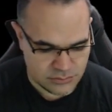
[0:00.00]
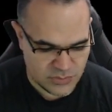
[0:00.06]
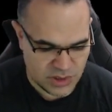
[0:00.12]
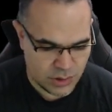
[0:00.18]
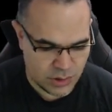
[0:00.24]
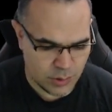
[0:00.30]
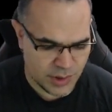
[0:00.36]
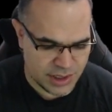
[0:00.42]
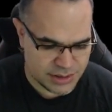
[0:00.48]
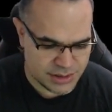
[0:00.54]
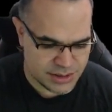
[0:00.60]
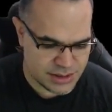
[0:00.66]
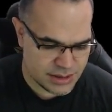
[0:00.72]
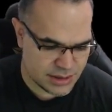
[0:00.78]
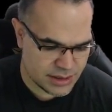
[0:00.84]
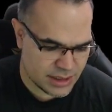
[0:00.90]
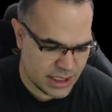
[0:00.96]
Who
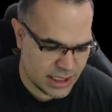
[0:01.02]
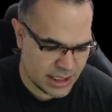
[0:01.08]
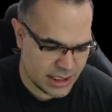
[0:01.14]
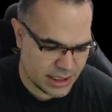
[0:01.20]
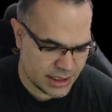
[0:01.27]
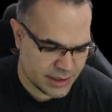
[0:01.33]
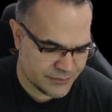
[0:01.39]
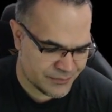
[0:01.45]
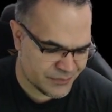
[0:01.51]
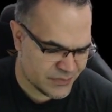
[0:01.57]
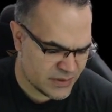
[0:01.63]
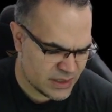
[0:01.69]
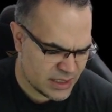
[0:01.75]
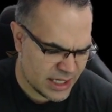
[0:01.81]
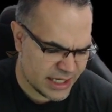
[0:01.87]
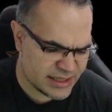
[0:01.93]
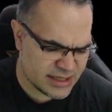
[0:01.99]
else?
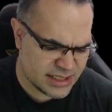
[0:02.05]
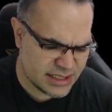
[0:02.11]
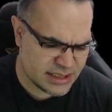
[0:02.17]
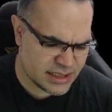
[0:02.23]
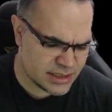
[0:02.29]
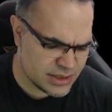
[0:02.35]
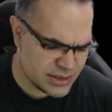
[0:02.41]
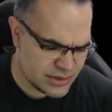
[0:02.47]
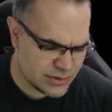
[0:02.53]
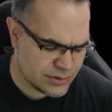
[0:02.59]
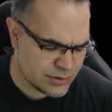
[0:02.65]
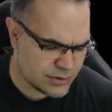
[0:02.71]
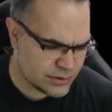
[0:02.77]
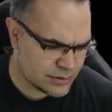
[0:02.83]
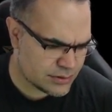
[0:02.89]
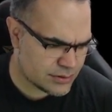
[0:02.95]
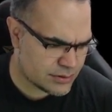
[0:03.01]
I think the new
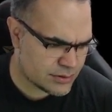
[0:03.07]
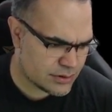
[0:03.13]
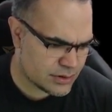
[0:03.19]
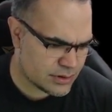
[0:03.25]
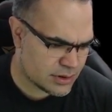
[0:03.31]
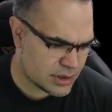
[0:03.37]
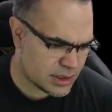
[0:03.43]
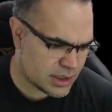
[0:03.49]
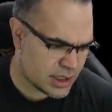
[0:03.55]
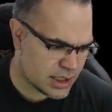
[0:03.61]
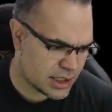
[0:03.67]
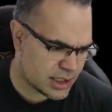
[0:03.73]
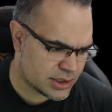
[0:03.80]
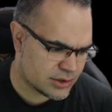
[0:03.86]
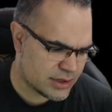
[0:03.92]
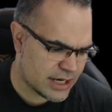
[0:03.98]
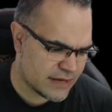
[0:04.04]

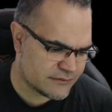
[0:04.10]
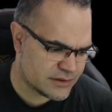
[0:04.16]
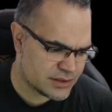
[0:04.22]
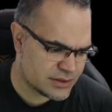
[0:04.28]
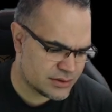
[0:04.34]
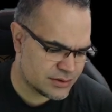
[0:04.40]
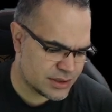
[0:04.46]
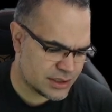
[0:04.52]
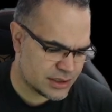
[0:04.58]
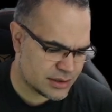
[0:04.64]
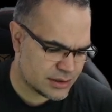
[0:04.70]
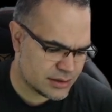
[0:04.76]
crafted unit